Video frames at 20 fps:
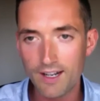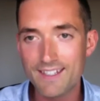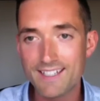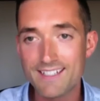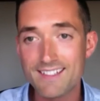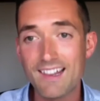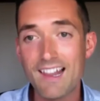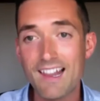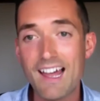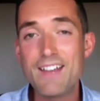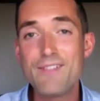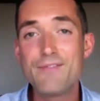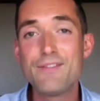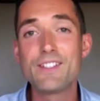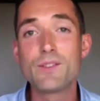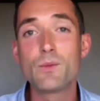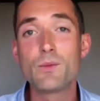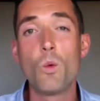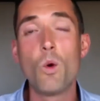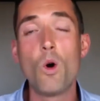This life
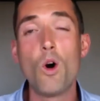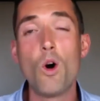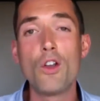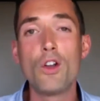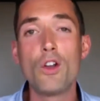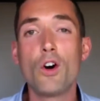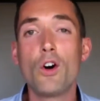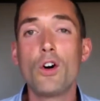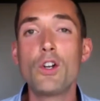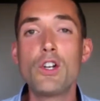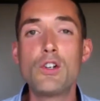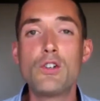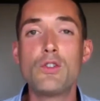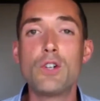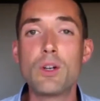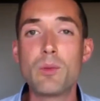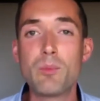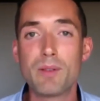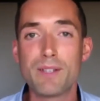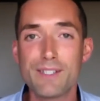is
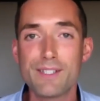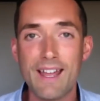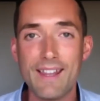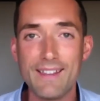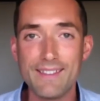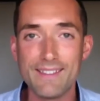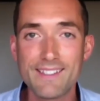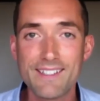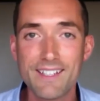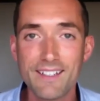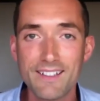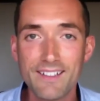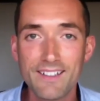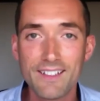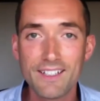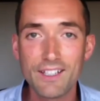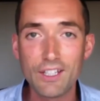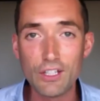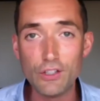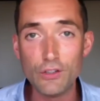100%
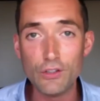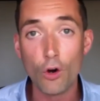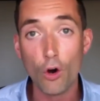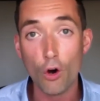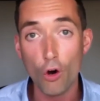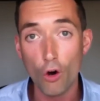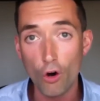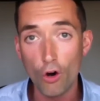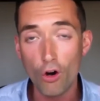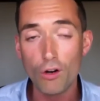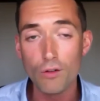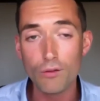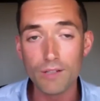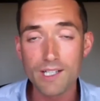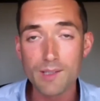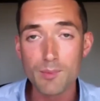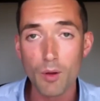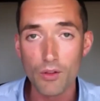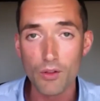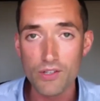your
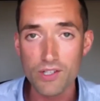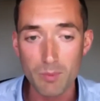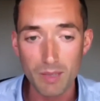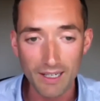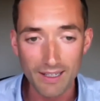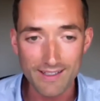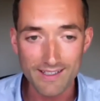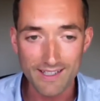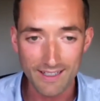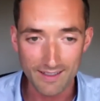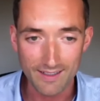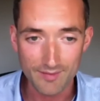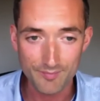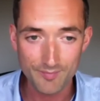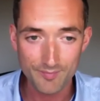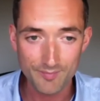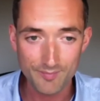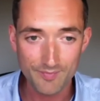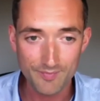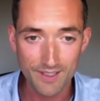responsibility.
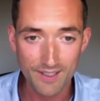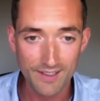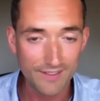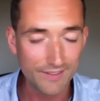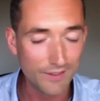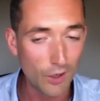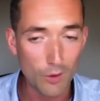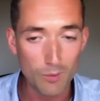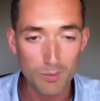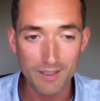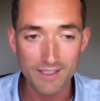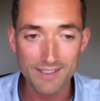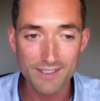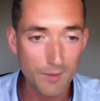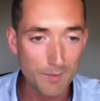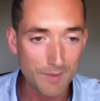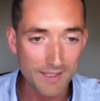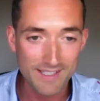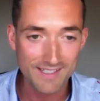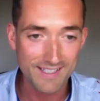Nobody's
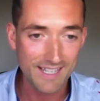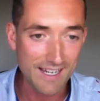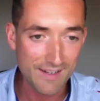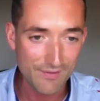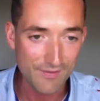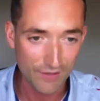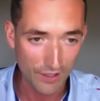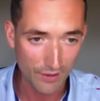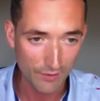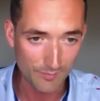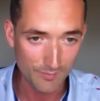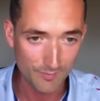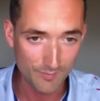coming to save you.